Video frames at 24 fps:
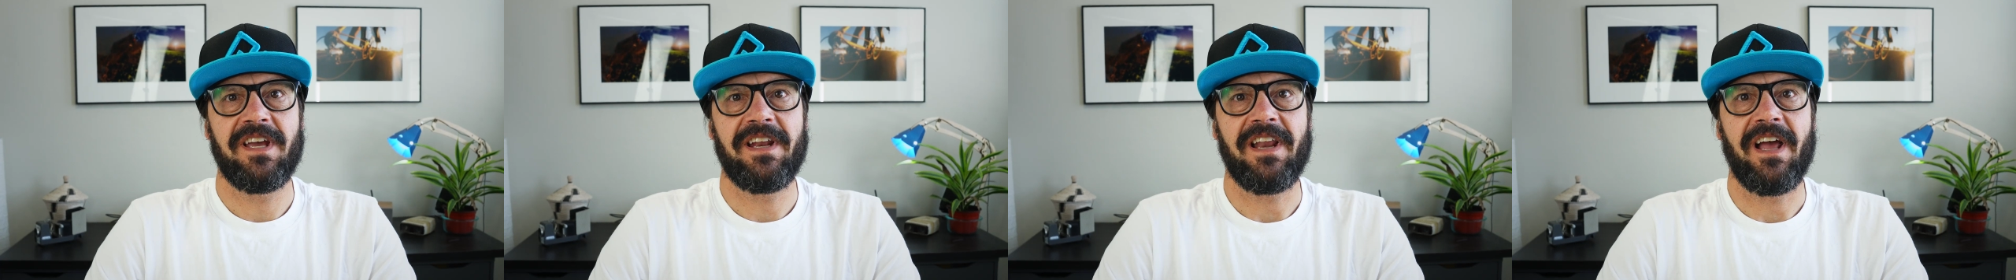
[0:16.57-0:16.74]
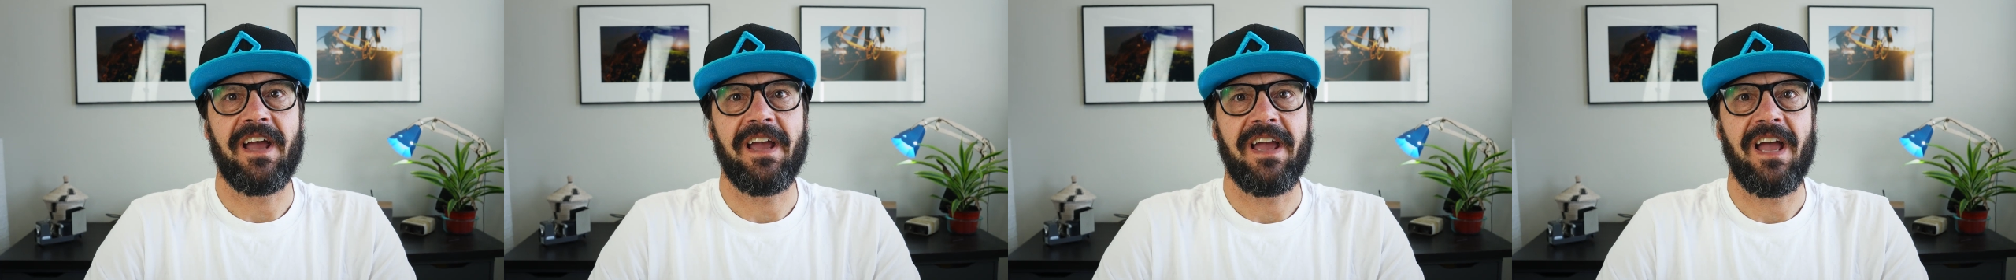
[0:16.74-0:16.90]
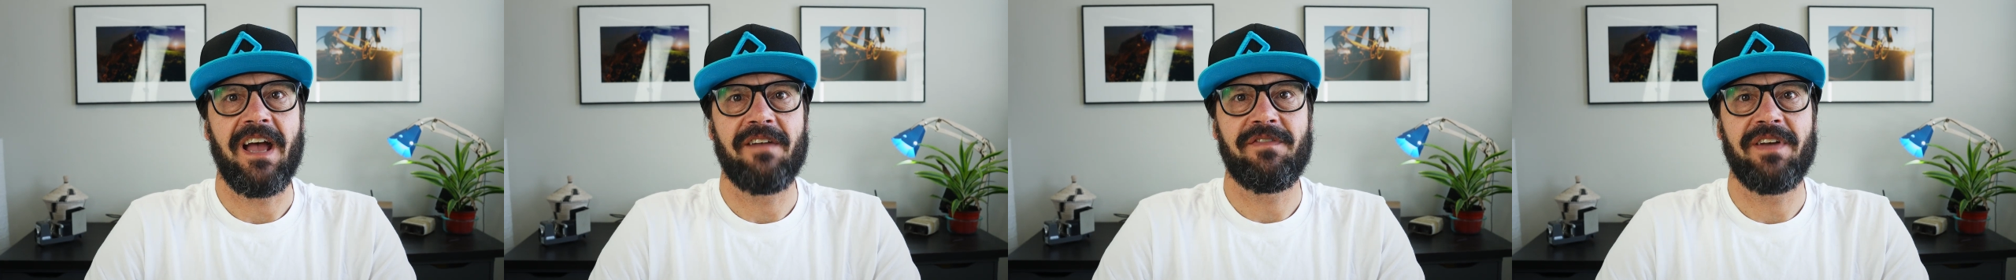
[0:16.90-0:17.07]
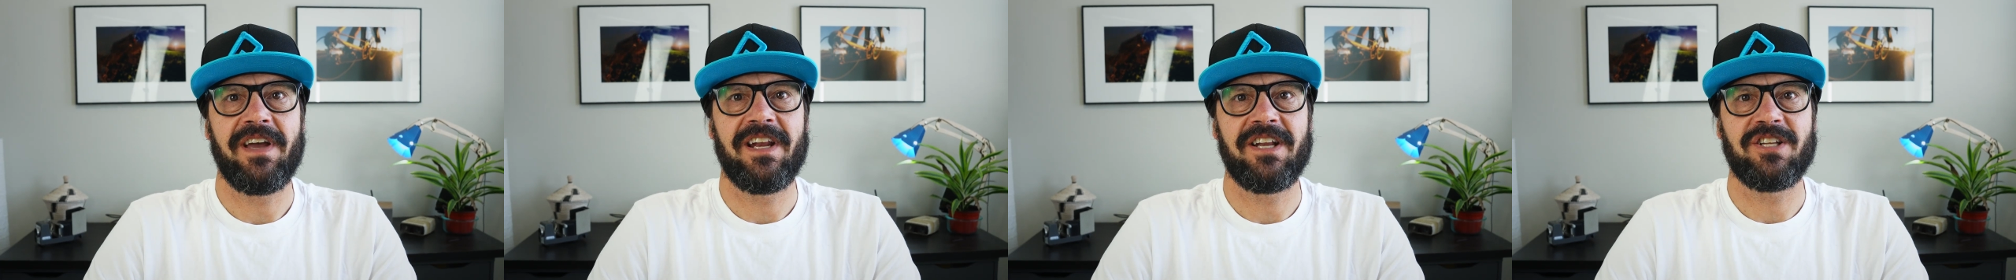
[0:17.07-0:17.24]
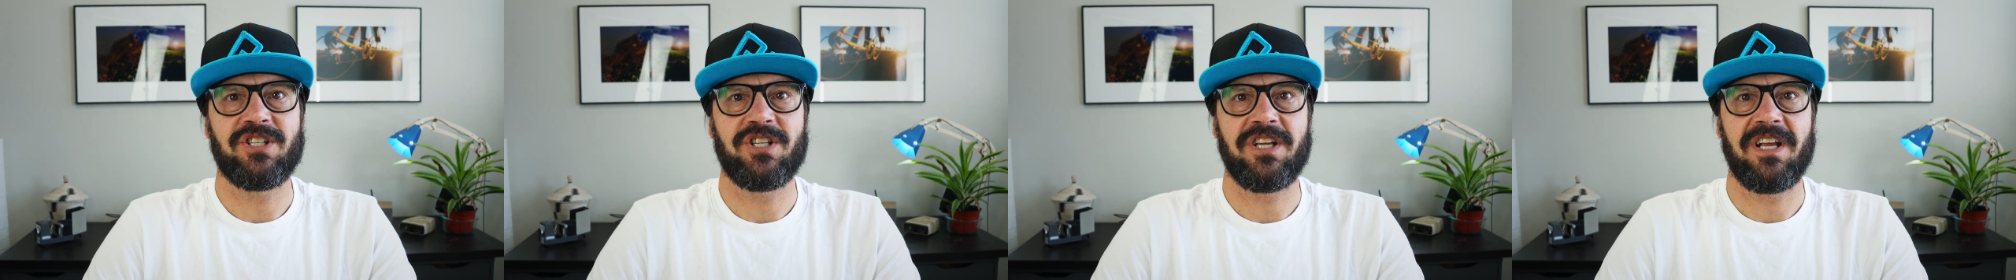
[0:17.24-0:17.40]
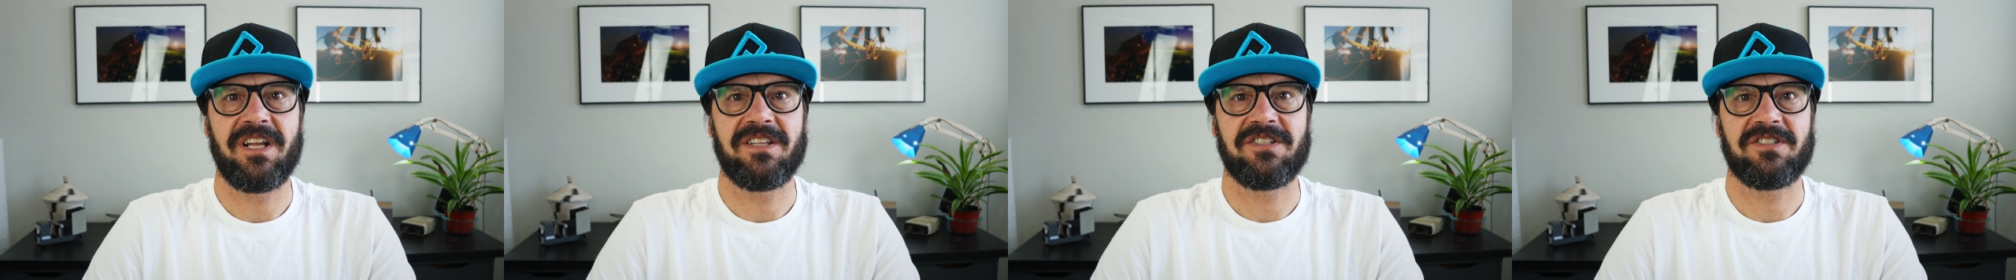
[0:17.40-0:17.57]
I have had a
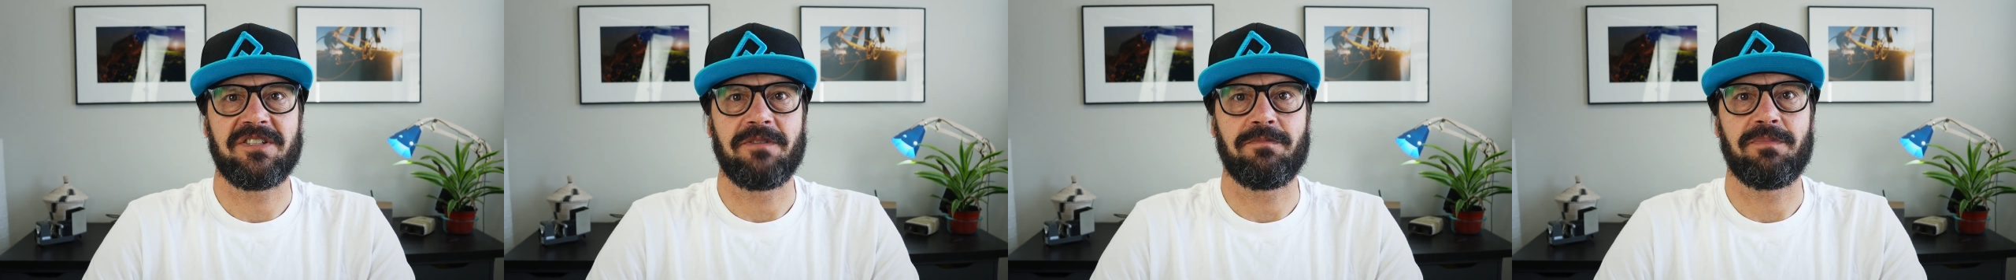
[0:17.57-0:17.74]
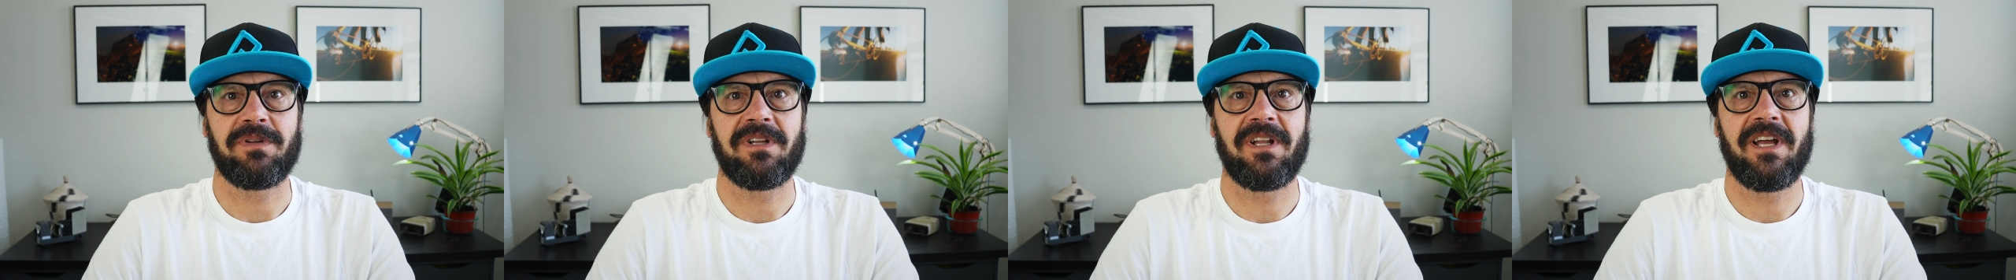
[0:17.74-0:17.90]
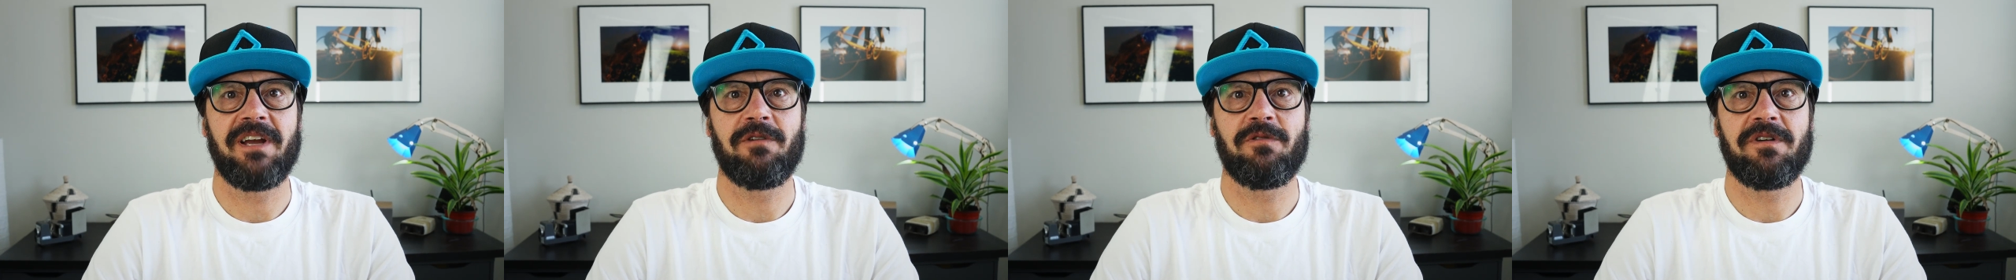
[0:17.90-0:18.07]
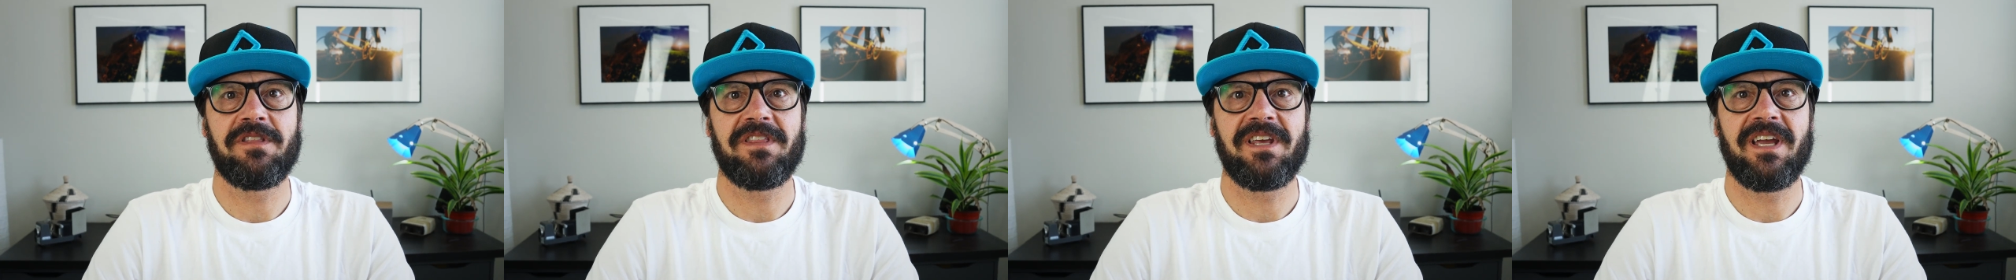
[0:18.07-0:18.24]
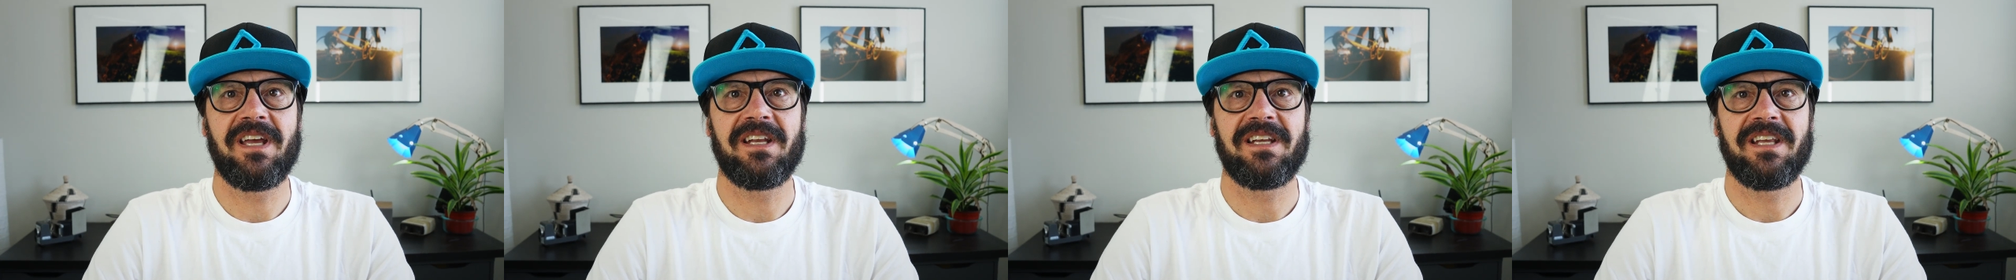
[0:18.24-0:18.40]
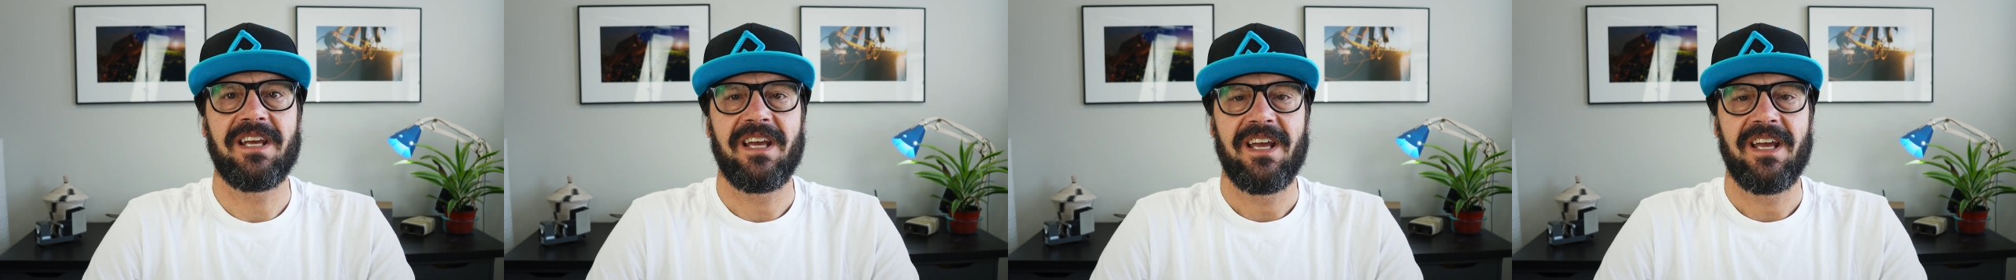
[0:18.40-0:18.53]
chance to play with it